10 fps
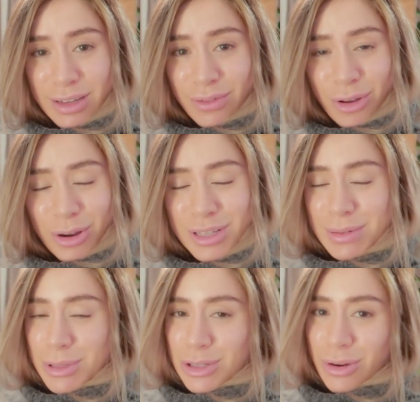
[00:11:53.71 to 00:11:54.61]
And of course,
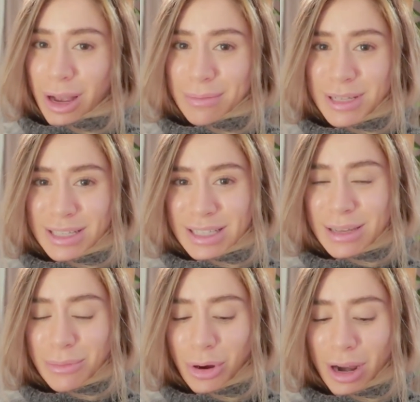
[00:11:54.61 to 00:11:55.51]
subscribe to
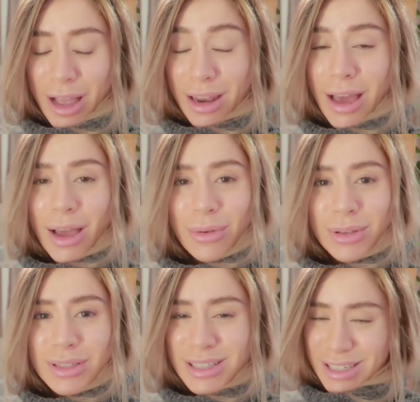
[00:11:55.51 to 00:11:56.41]
see more. And I
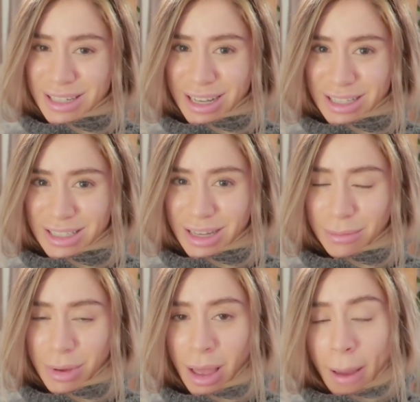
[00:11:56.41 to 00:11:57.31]
will see you next
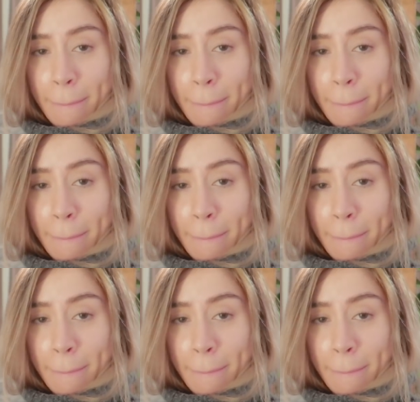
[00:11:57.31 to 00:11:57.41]
time.